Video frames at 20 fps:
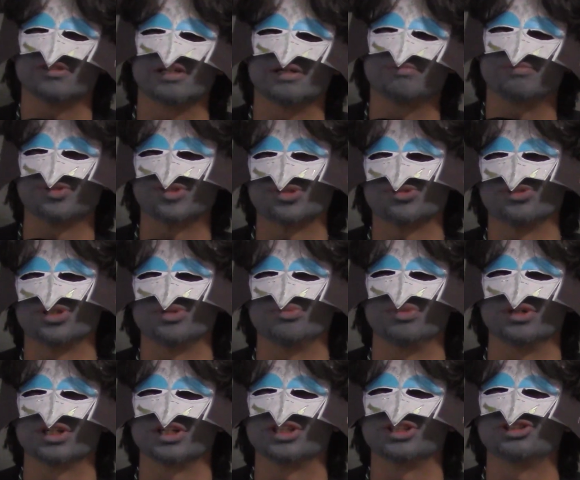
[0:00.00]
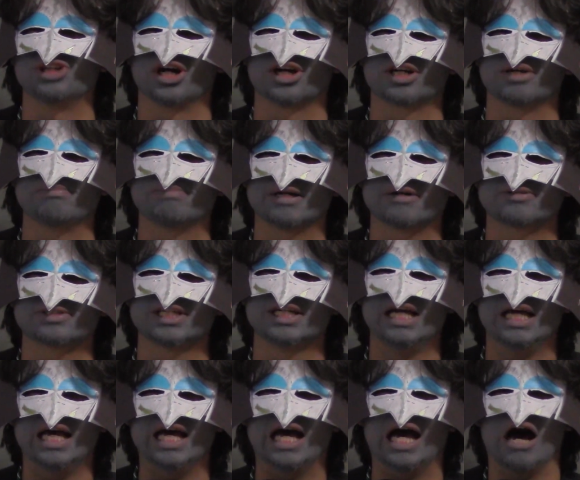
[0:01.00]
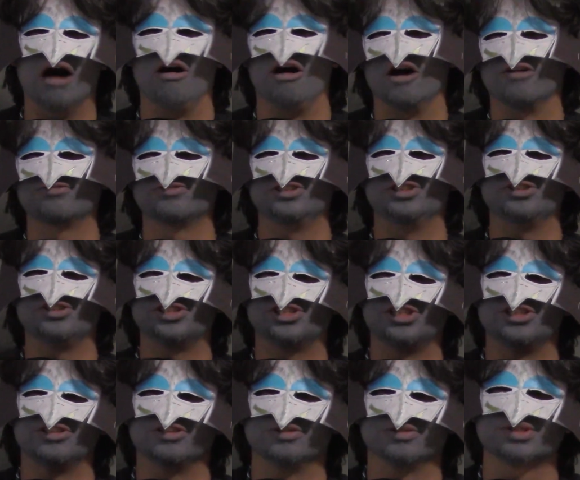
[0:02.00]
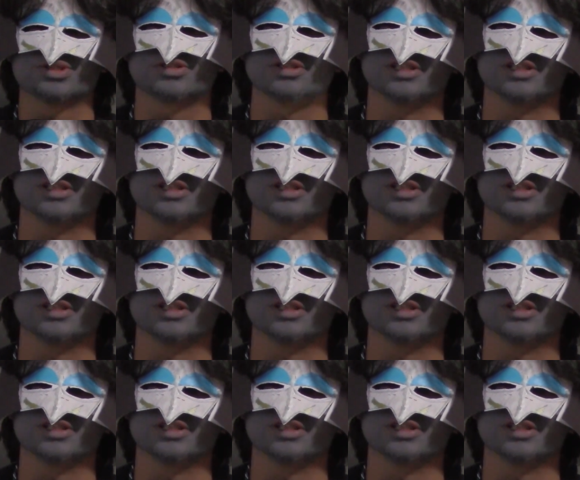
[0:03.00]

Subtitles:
episode I want to talk about. How often do you see an Ultra